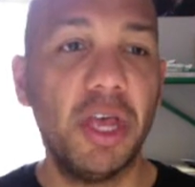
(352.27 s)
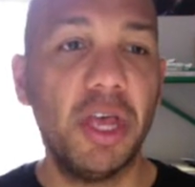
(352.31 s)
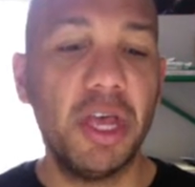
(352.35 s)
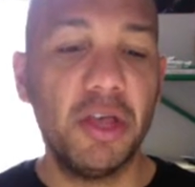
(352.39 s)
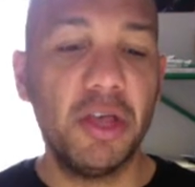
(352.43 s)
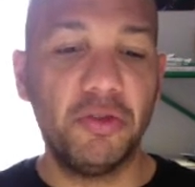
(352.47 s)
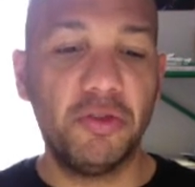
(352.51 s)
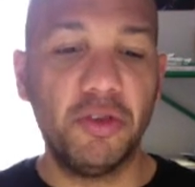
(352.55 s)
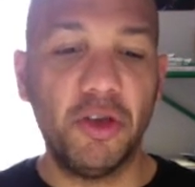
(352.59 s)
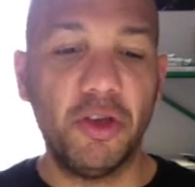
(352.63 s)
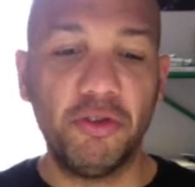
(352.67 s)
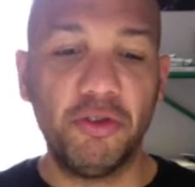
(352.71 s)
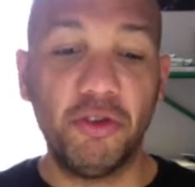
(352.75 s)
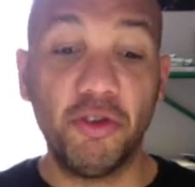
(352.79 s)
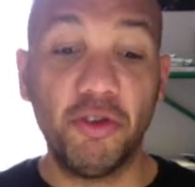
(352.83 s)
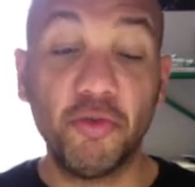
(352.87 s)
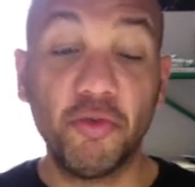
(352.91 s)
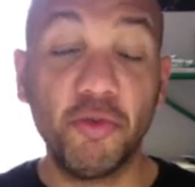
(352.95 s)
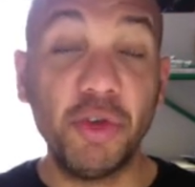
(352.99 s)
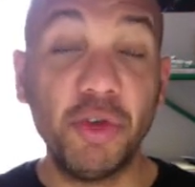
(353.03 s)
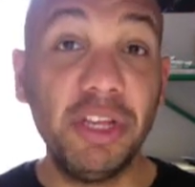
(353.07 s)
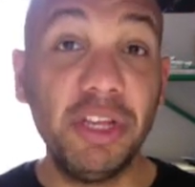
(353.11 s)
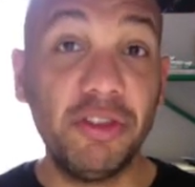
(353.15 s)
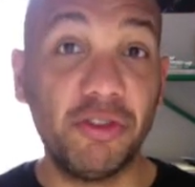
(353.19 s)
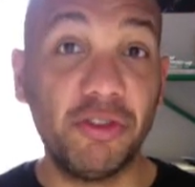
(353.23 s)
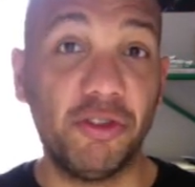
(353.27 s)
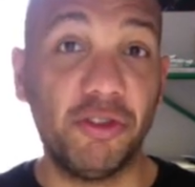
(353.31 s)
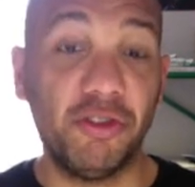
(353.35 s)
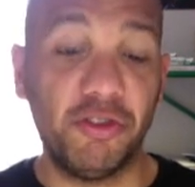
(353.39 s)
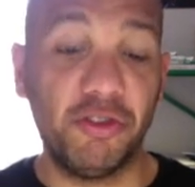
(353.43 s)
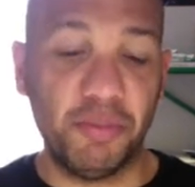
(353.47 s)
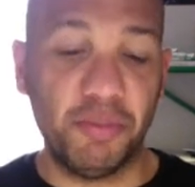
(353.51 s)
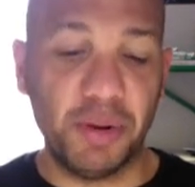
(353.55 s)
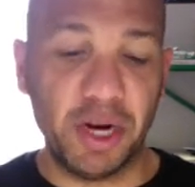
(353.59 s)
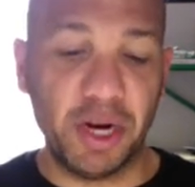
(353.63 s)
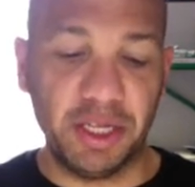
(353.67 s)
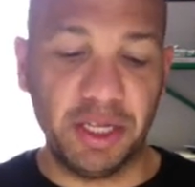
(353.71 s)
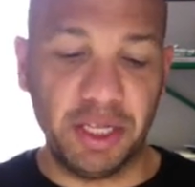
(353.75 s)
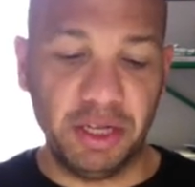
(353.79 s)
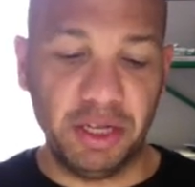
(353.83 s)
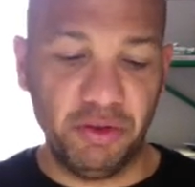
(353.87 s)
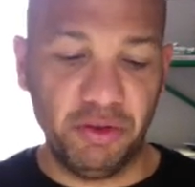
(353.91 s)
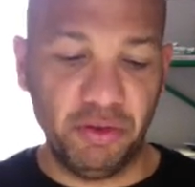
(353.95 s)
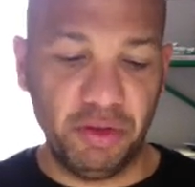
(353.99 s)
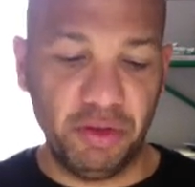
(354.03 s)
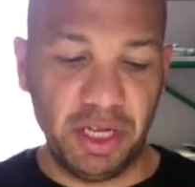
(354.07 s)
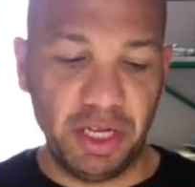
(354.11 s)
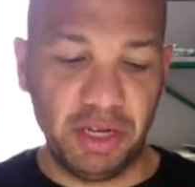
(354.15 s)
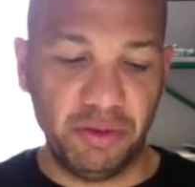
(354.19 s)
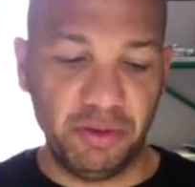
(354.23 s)
So your research part that you
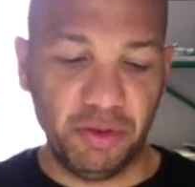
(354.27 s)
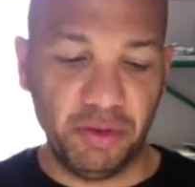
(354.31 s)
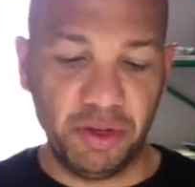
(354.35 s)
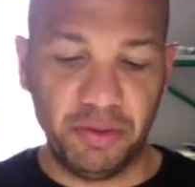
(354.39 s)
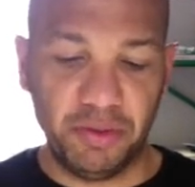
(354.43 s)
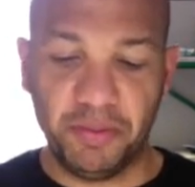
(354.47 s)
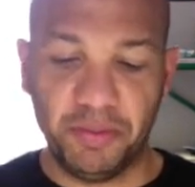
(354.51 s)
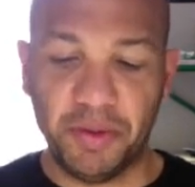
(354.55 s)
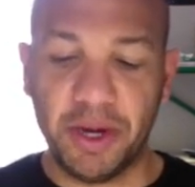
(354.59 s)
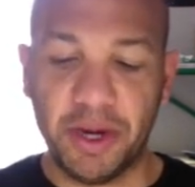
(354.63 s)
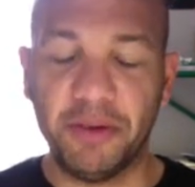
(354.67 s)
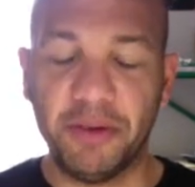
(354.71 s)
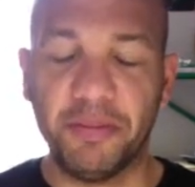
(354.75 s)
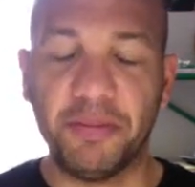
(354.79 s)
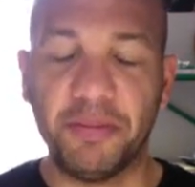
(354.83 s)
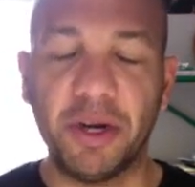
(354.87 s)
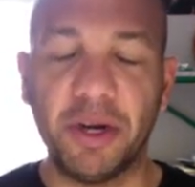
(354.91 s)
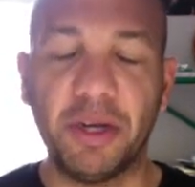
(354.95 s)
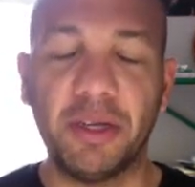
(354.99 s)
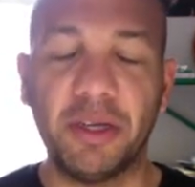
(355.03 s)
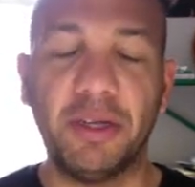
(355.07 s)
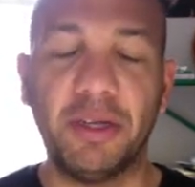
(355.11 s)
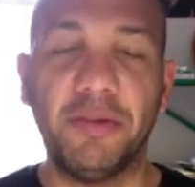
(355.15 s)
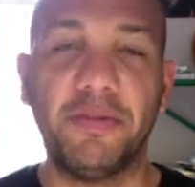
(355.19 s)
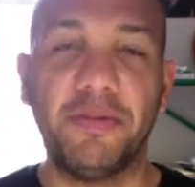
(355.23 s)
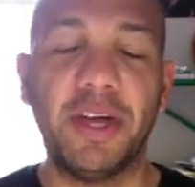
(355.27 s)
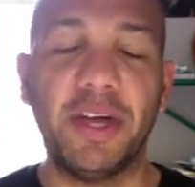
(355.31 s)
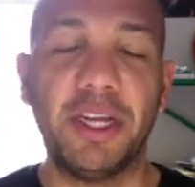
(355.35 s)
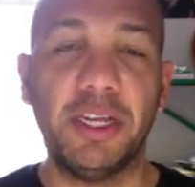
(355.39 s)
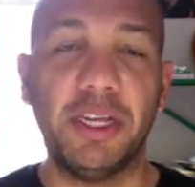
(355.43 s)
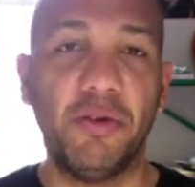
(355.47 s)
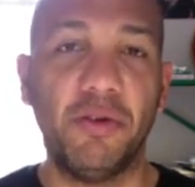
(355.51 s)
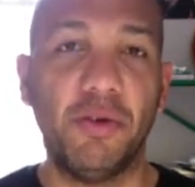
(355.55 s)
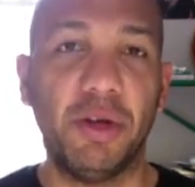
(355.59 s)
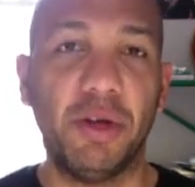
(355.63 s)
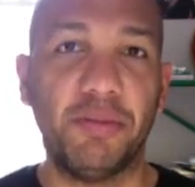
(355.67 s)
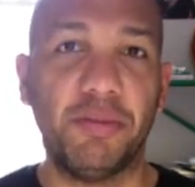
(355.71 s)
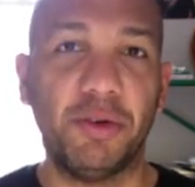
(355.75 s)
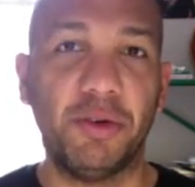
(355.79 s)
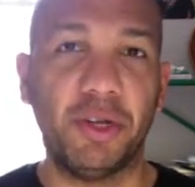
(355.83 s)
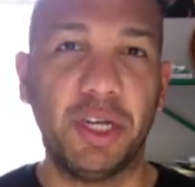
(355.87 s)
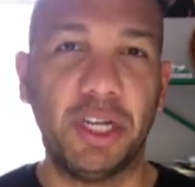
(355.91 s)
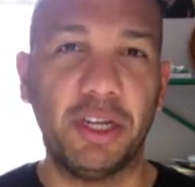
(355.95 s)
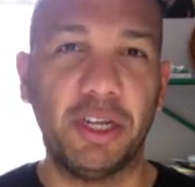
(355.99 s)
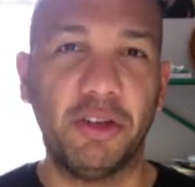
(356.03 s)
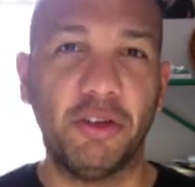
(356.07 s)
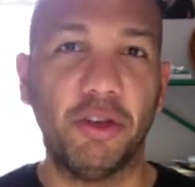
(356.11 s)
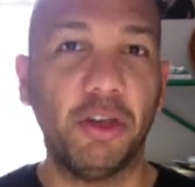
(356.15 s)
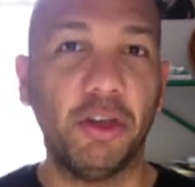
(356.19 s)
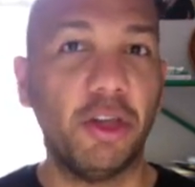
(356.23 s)
did was partly finding one
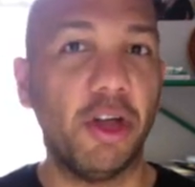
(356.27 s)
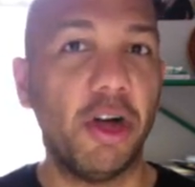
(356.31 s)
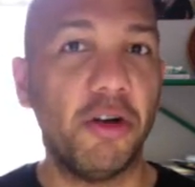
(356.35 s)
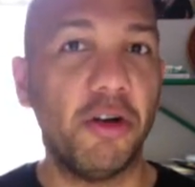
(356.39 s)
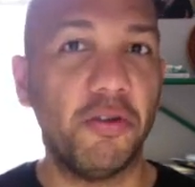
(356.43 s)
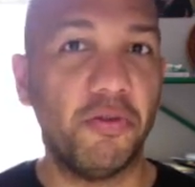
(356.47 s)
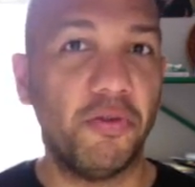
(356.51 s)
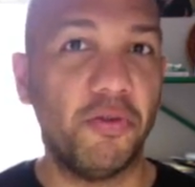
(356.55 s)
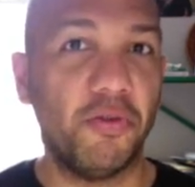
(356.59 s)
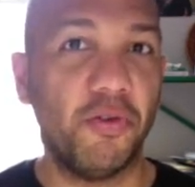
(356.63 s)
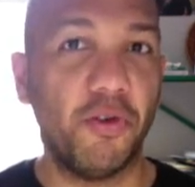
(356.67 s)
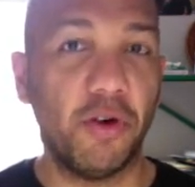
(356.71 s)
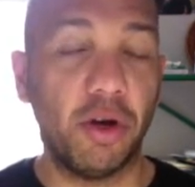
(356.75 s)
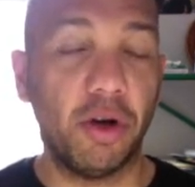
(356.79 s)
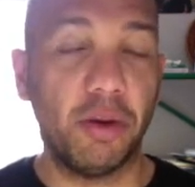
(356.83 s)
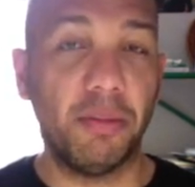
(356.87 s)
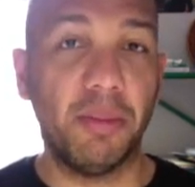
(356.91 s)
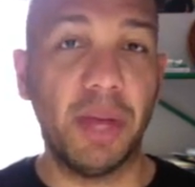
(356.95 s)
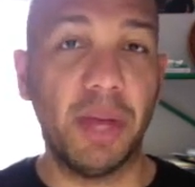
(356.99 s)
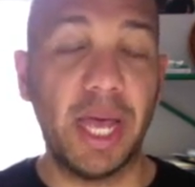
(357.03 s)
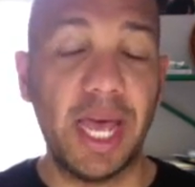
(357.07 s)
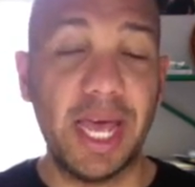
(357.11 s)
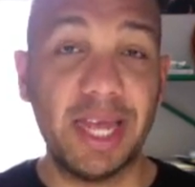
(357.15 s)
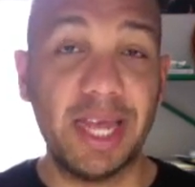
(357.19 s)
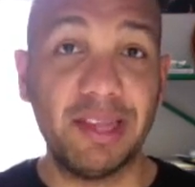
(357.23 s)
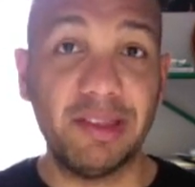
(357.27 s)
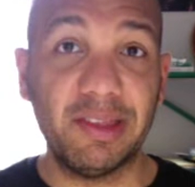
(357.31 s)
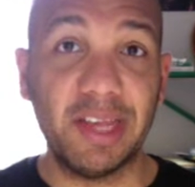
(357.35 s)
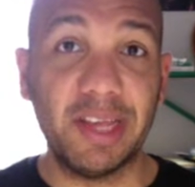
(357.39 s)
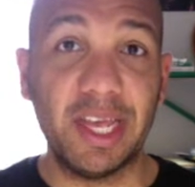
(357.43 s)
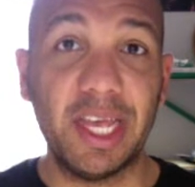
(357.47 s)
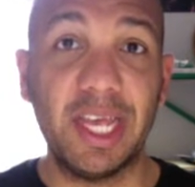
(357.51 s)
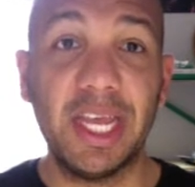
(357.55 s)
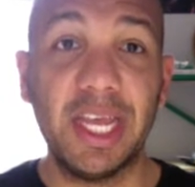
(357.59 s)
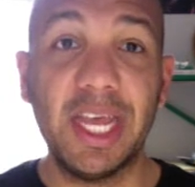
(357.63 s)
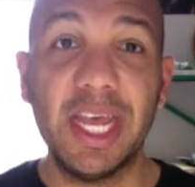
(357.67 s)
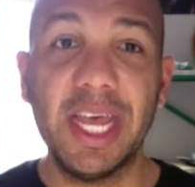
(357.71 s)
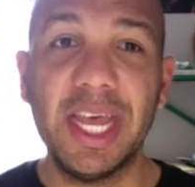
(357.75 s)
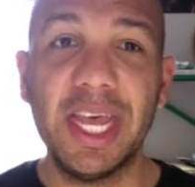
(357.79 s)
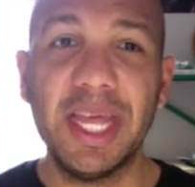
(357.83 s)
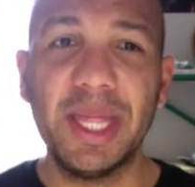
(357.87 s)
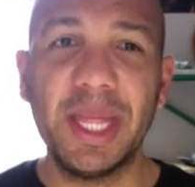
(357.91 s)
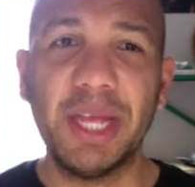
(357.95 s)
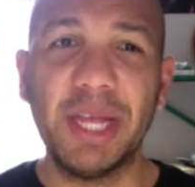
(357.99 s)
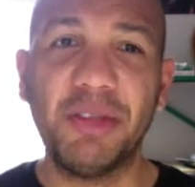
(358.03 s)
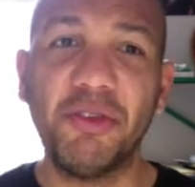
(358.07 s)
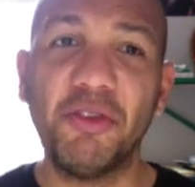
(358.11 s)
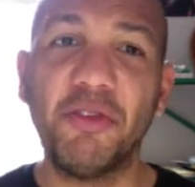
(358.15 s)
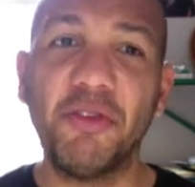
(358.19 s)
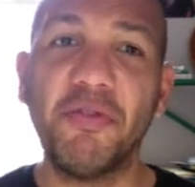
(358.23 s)
particular long form essay
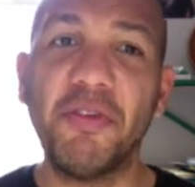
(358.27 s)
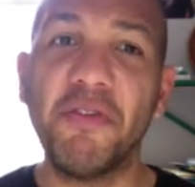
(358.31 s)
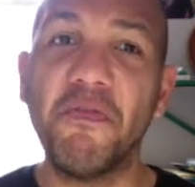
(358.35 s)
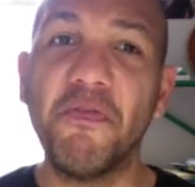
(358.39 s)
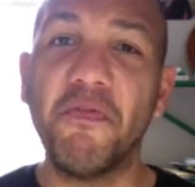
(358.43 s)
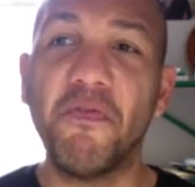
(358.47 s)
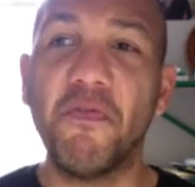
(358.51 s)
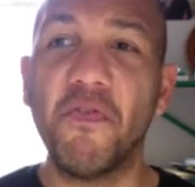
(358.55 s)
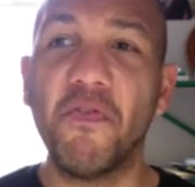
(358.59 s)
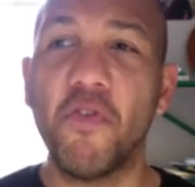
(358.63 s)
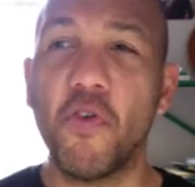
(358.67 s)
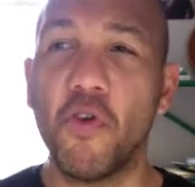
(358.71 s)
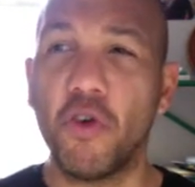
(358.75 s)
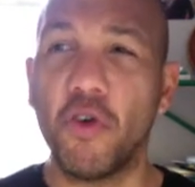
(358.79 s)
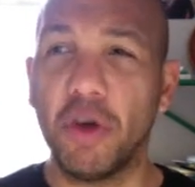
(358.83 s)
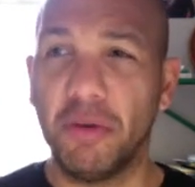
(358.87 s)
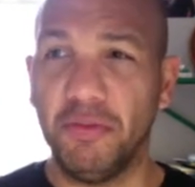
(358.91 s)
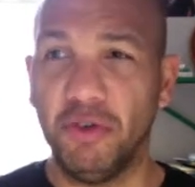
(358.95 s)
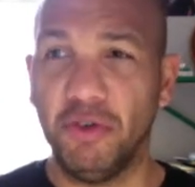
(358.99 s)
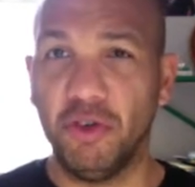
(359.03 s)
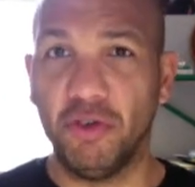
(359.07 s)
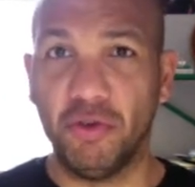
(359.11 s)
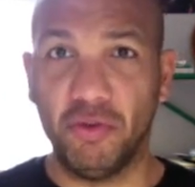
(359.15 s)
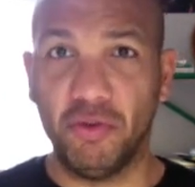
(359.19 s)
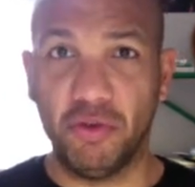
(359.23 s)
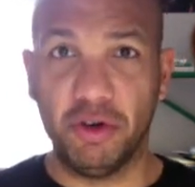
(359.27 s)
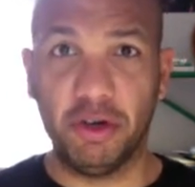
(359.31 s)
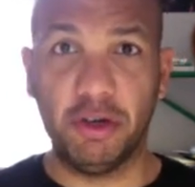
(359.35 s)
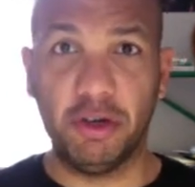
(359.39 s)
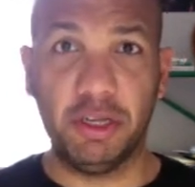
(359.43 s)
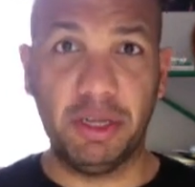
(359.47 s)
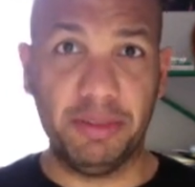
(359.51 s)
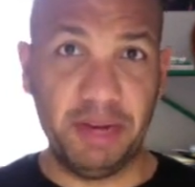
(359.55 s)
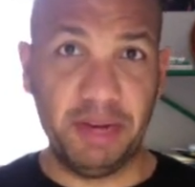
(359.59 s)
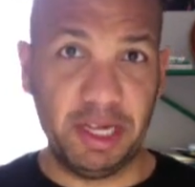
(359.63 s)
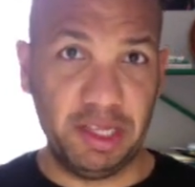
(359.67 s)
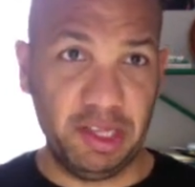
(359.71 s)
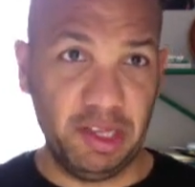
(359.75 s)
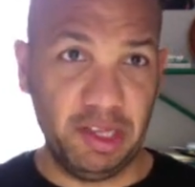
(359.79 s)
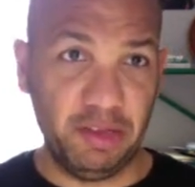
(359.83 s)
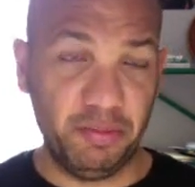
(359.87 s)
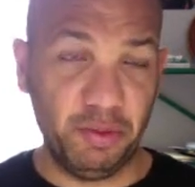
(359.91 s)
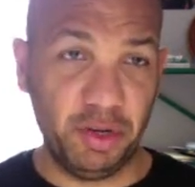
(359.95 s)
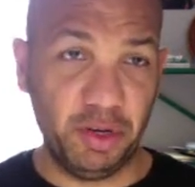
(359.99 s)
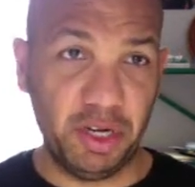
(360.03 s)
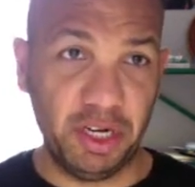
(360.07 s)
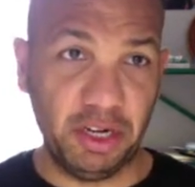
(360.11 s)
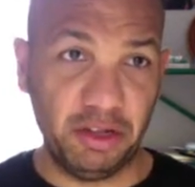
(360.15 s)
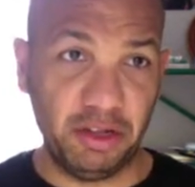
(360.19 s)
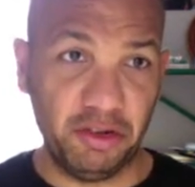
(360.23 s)
that sort of informed your world about this
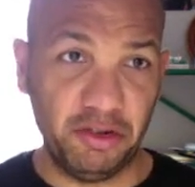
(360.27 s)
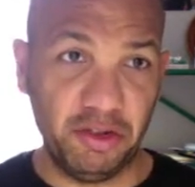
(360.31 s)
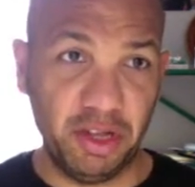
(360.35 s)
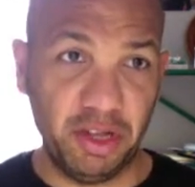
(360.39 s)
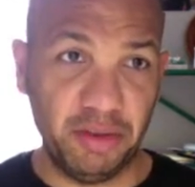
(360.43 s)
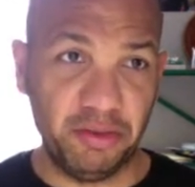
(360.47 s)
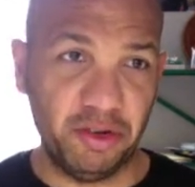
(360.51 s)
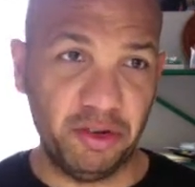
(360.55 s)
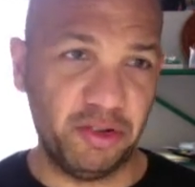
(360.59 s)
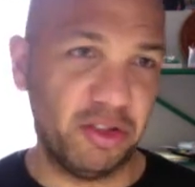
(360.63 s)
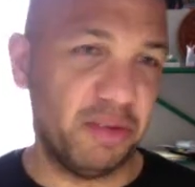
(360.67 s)
particular subject.